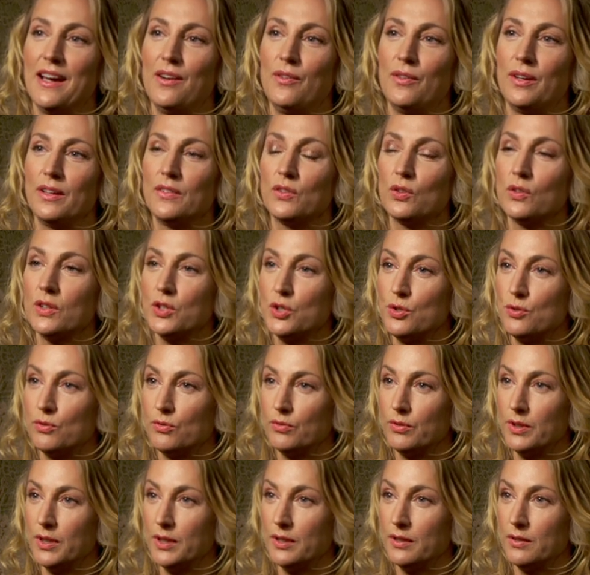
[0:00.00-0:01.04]
now I saw that
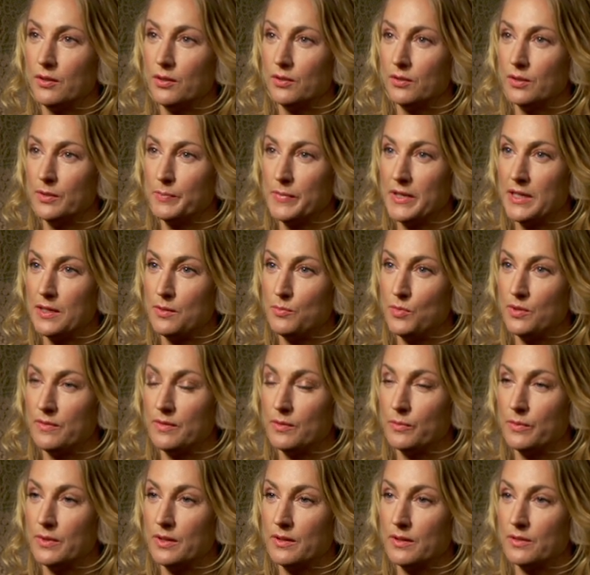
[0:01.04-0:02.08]
you're going to be in a
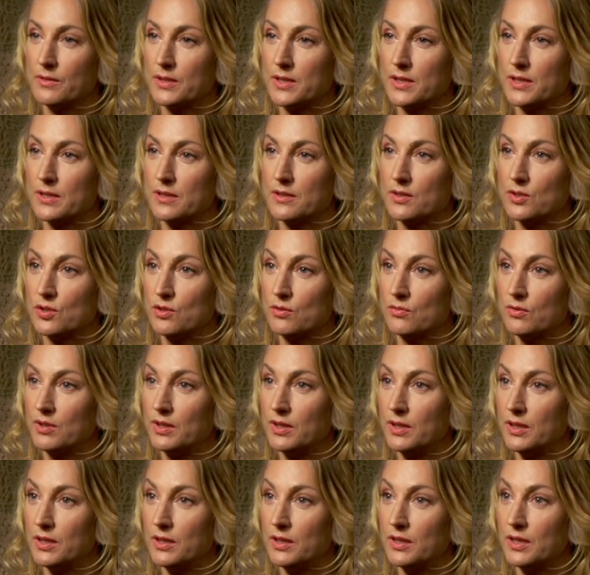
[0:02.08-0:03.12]
movie with Kristen
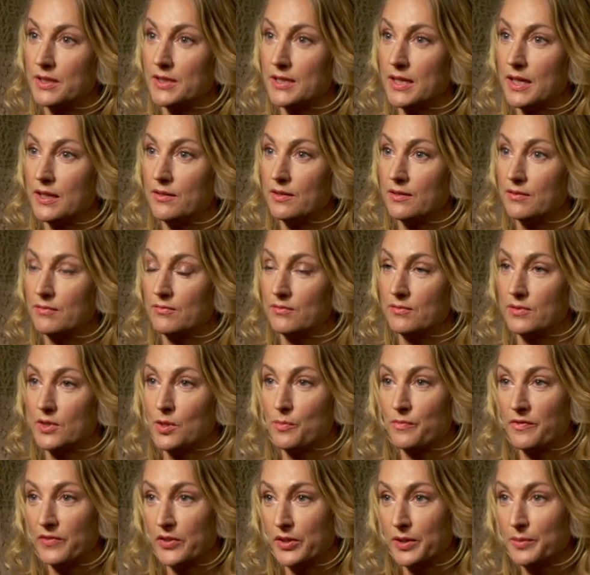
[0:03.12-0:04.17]
Stewart. Mm-hmm. Is that
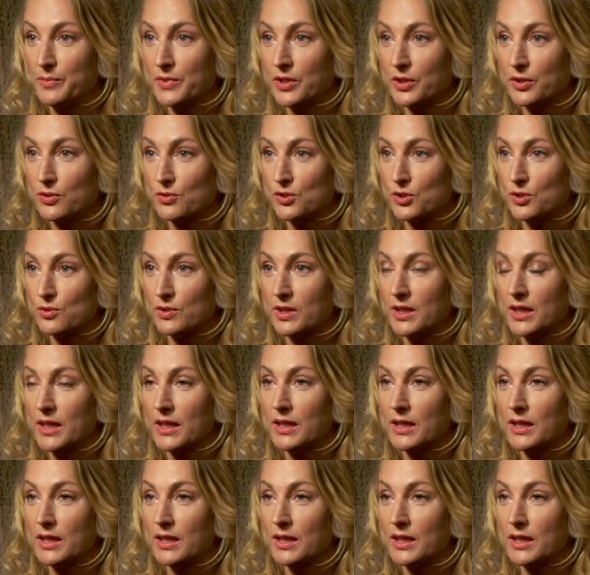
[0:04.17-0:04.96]
confirmed? Are you shooting?